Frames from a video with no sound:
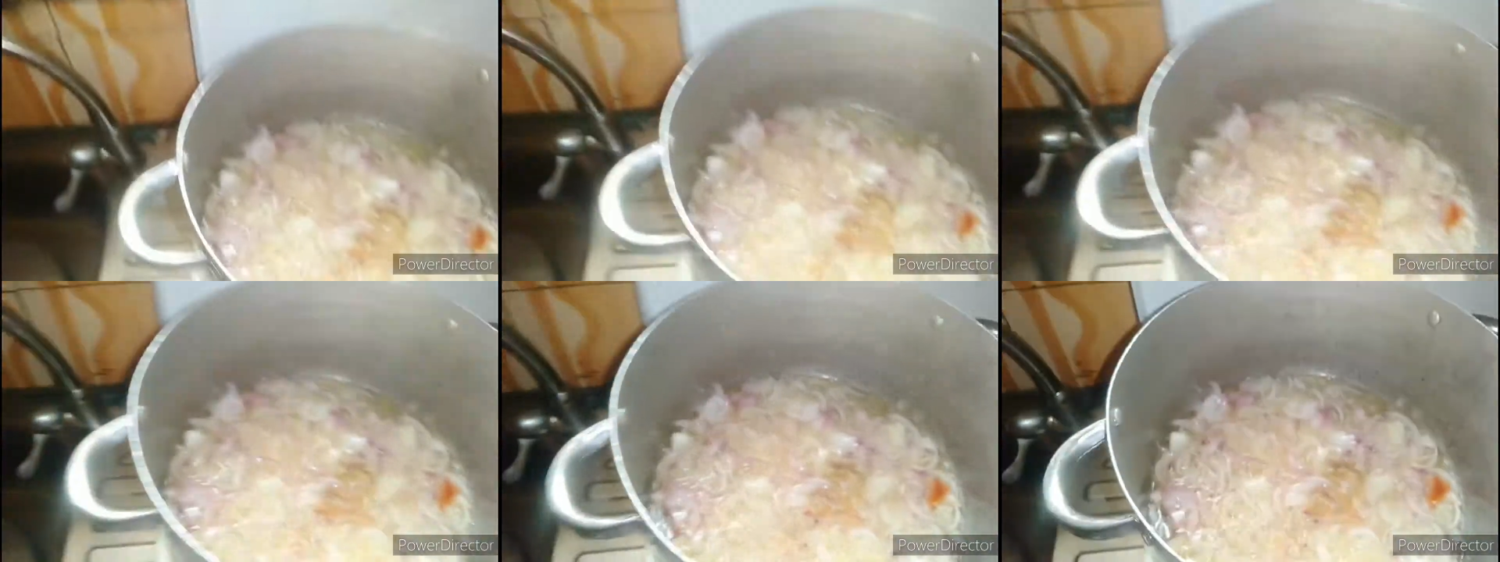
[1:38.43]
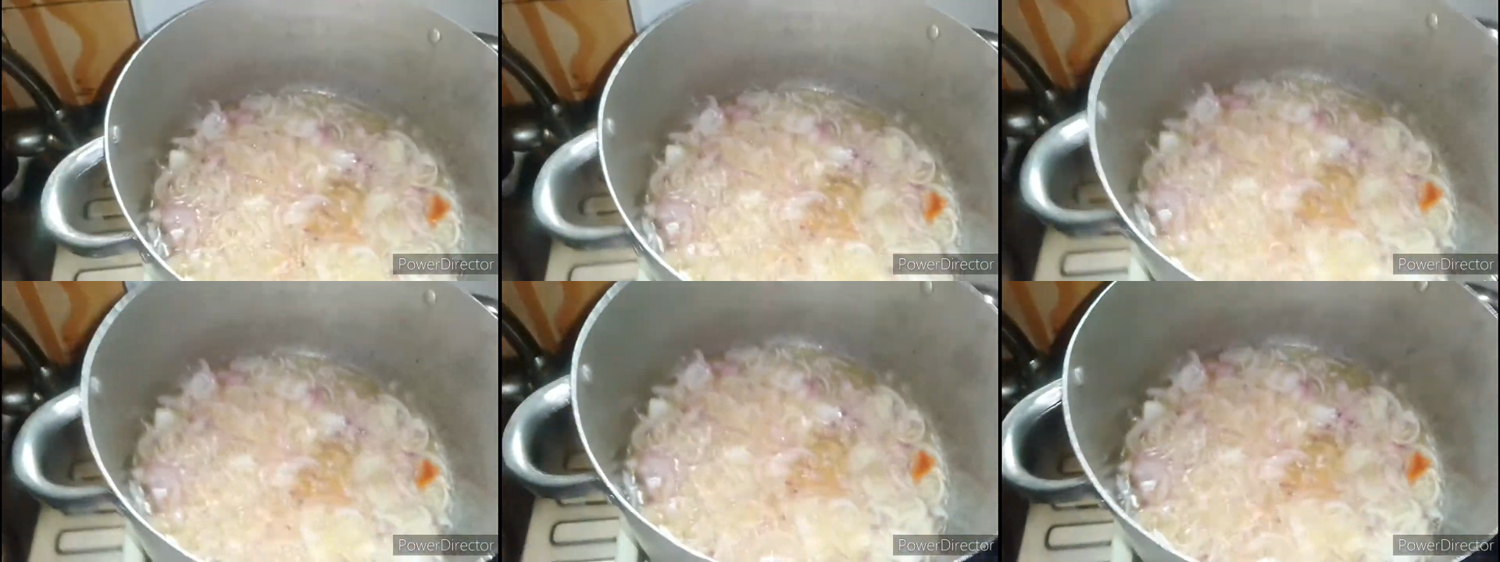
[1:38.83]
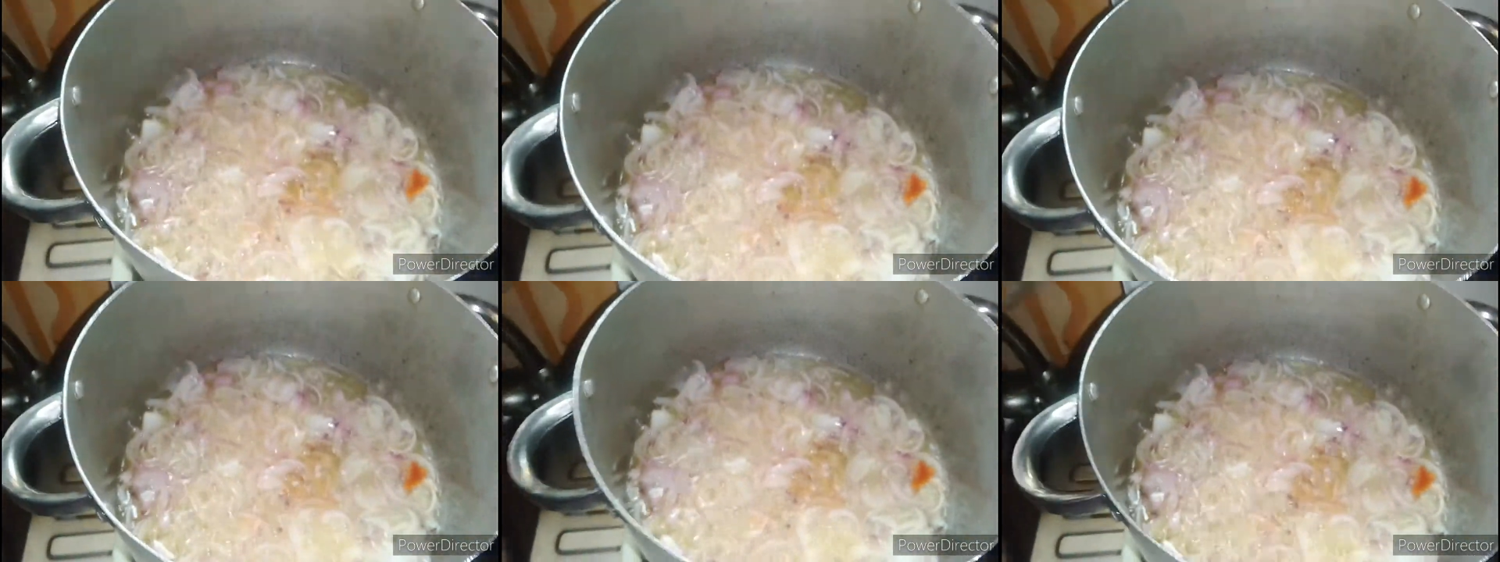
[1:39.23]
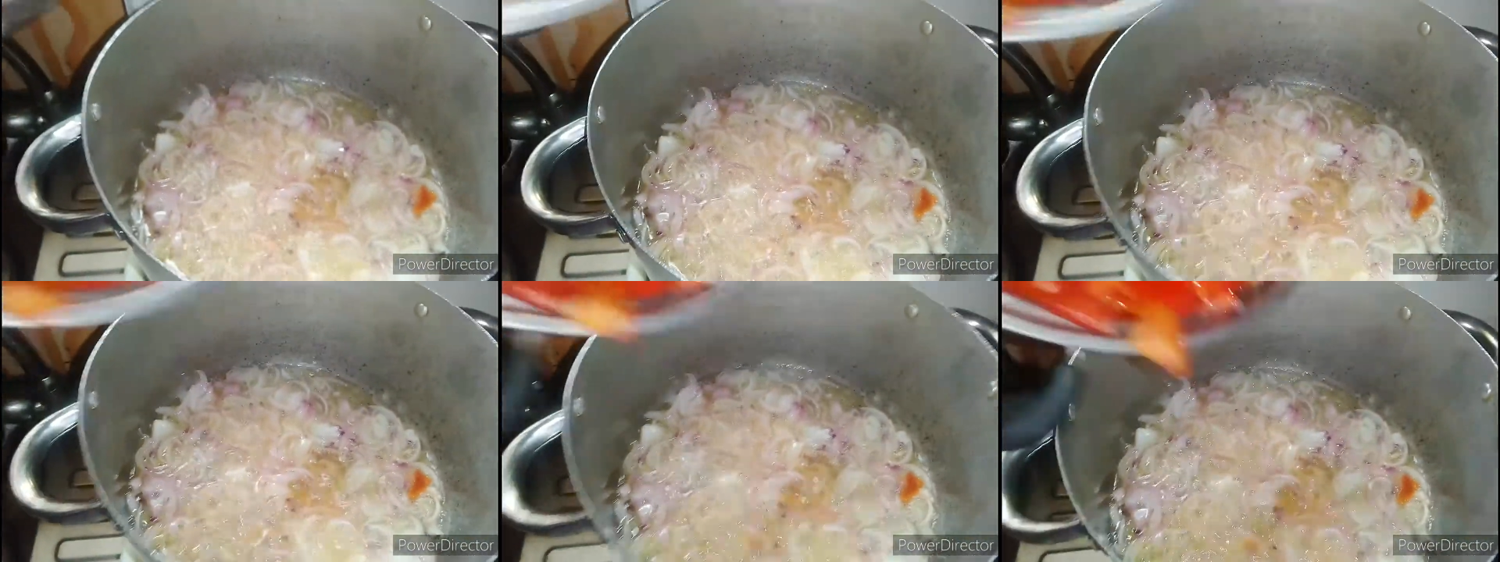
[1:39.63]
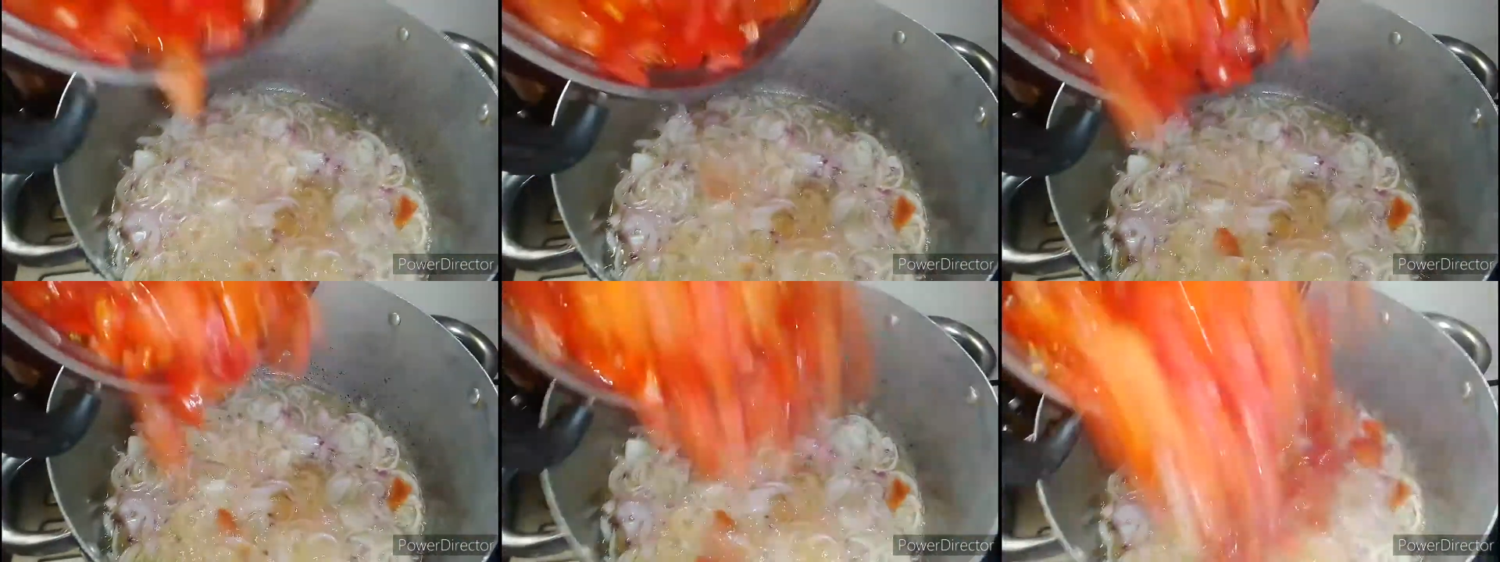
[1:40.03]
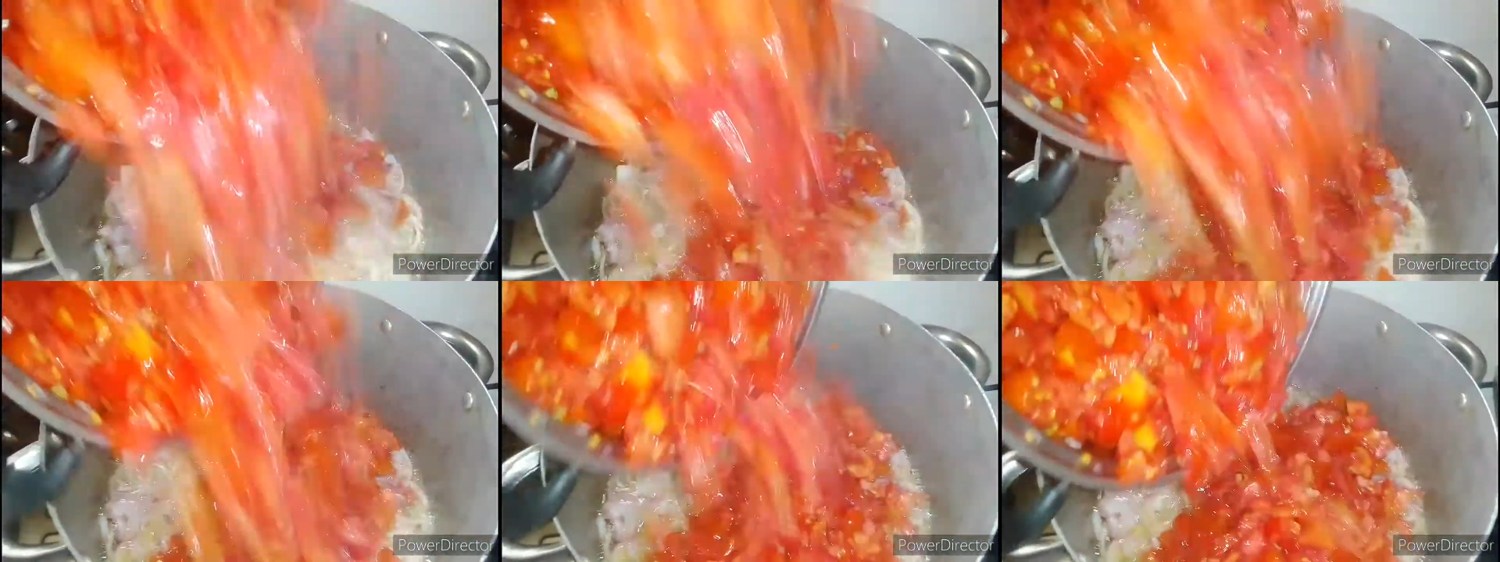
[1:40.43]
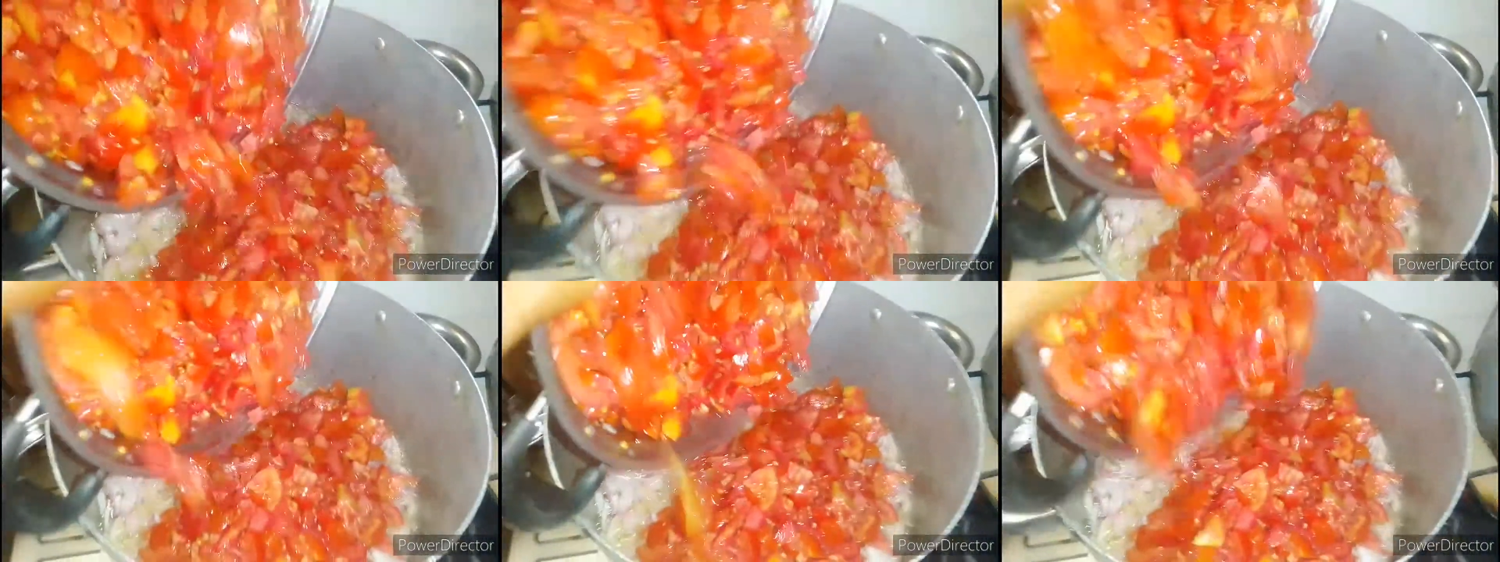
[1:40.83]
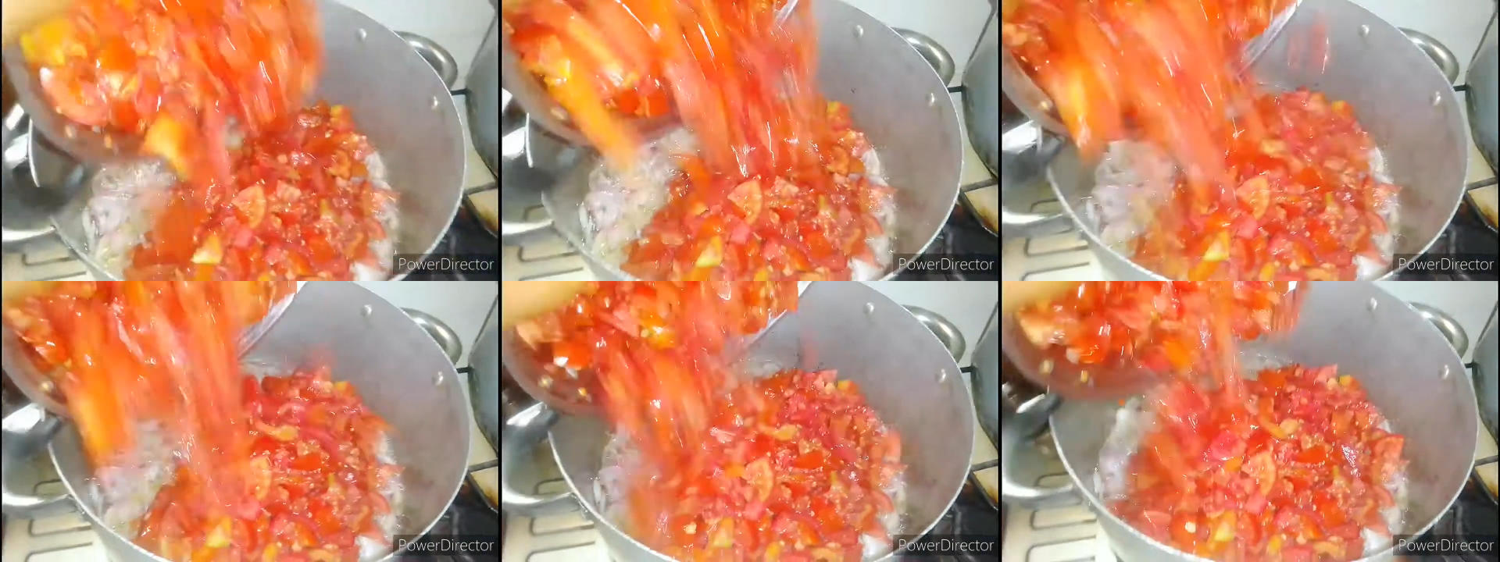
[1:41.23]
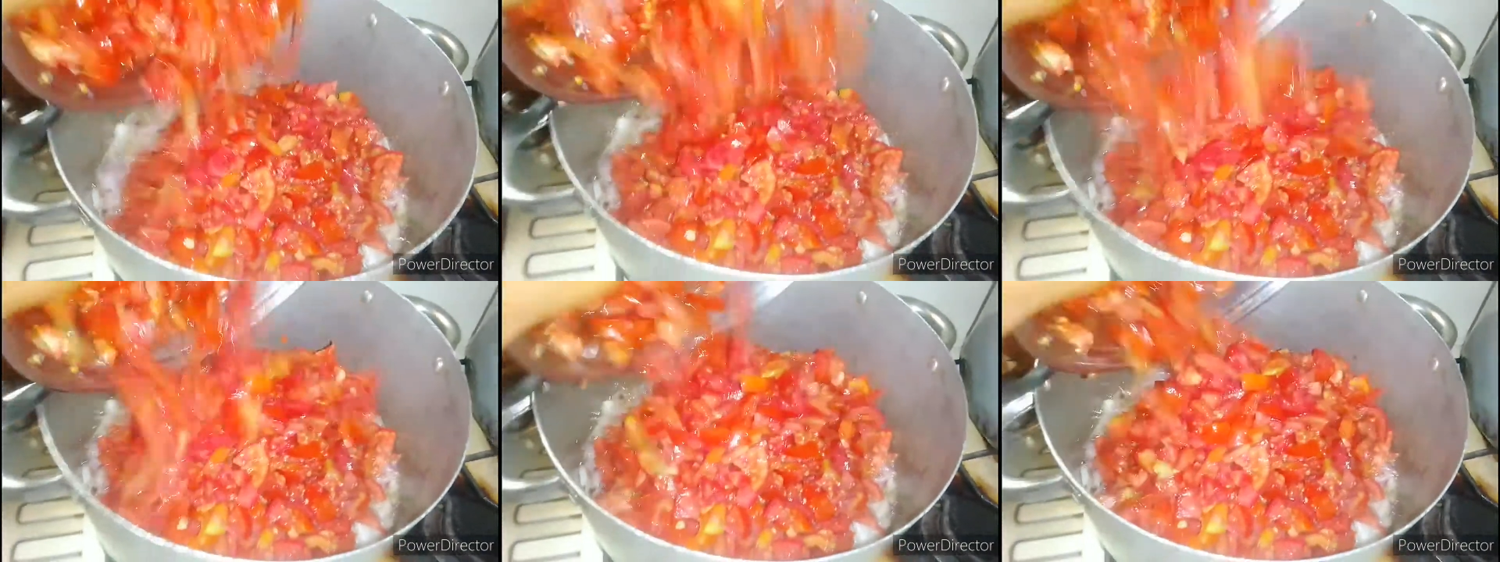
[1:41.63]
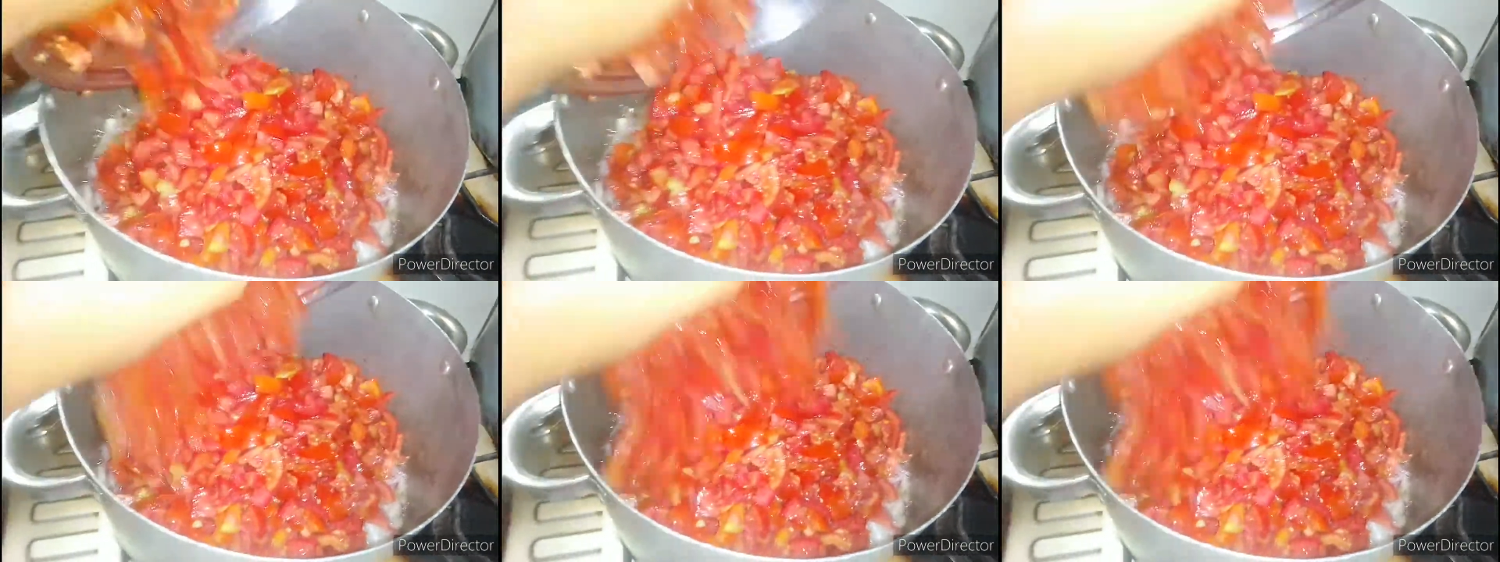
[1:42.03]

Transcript: Nobody's mouth can be seen.